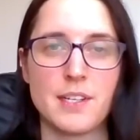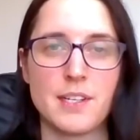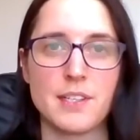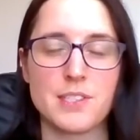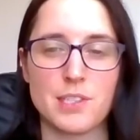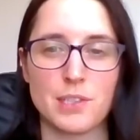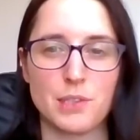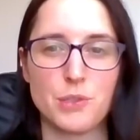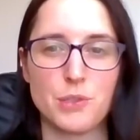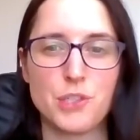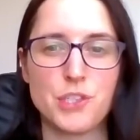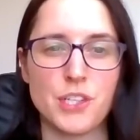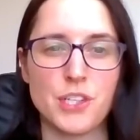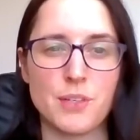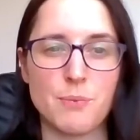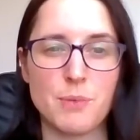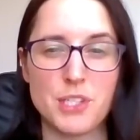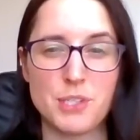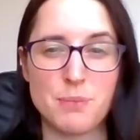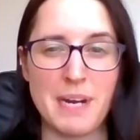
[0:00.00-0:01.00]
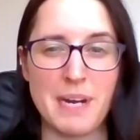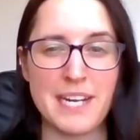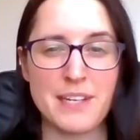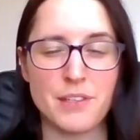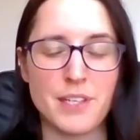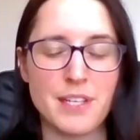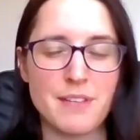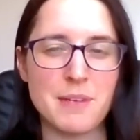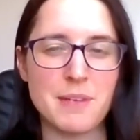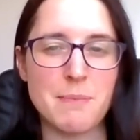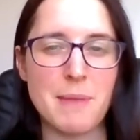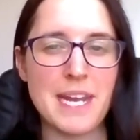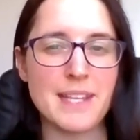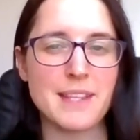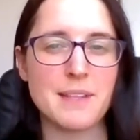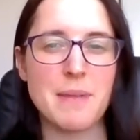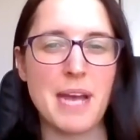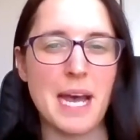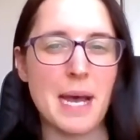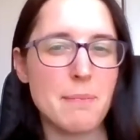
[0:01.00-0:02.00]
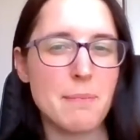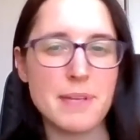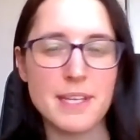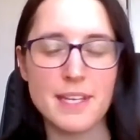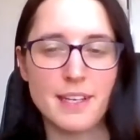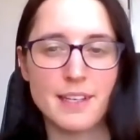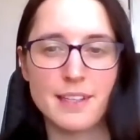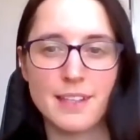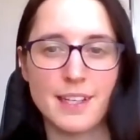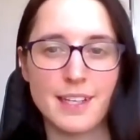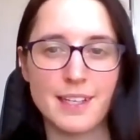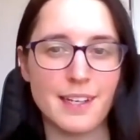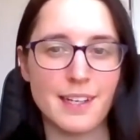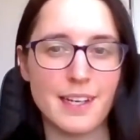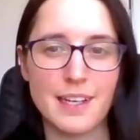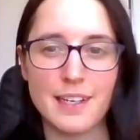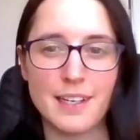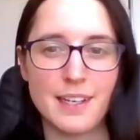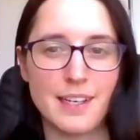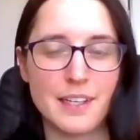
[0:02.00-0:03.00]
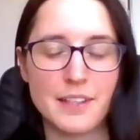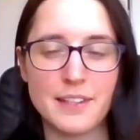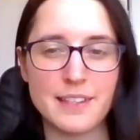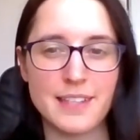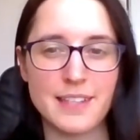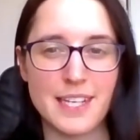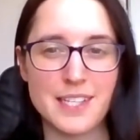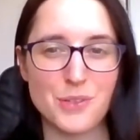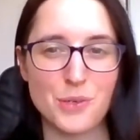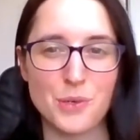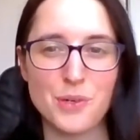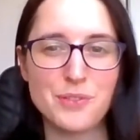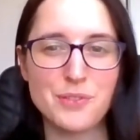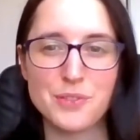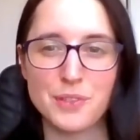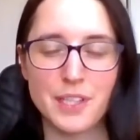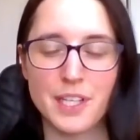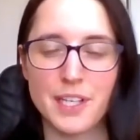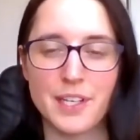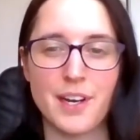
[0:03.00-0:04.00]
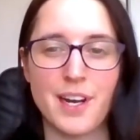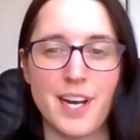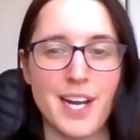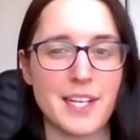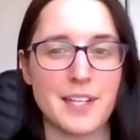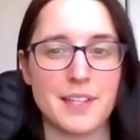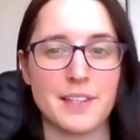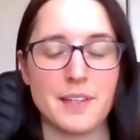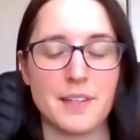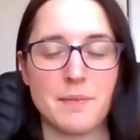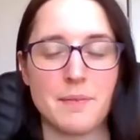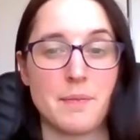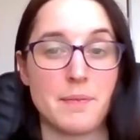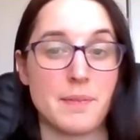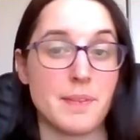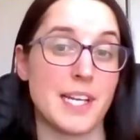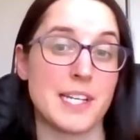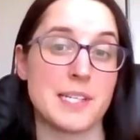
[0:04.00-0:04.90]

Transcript: solution which may not even make them happier like i i think that's awful and i mm. i